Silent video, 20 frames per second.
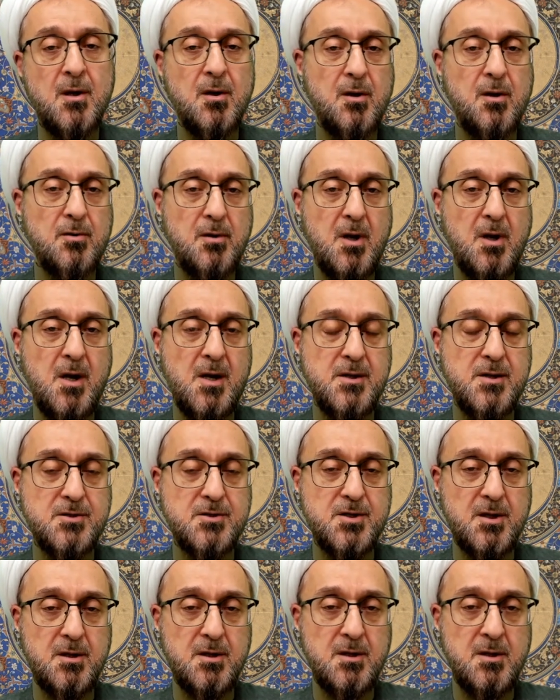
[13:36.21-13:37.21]

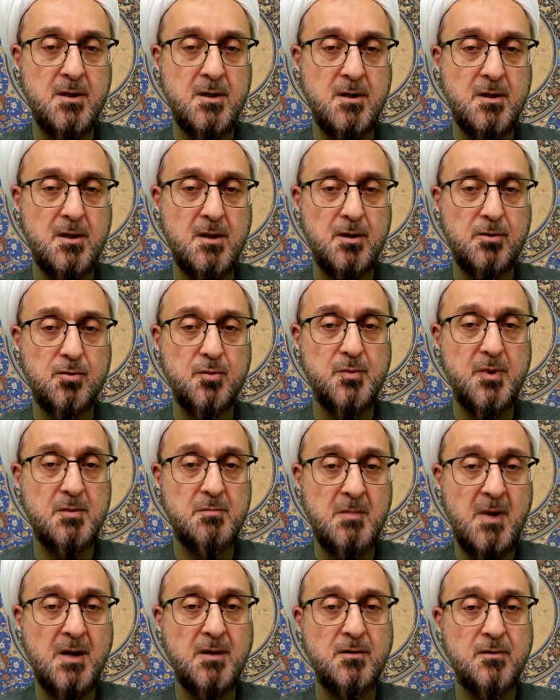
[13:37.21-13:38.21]
Aisha to be
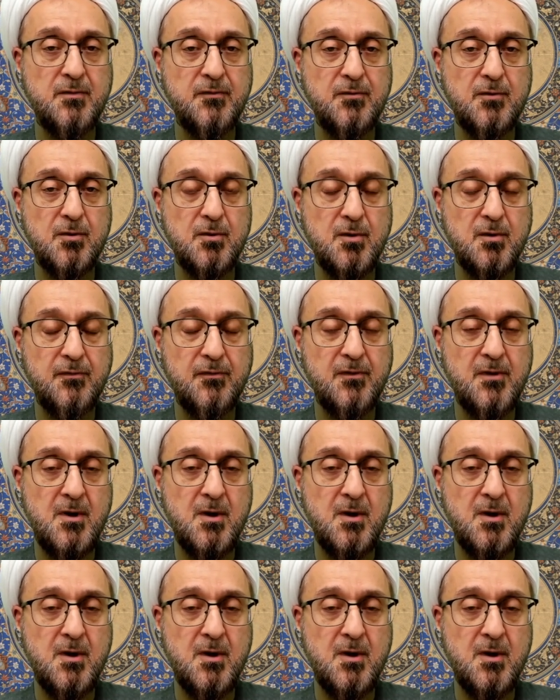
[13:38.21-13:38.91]
mindful of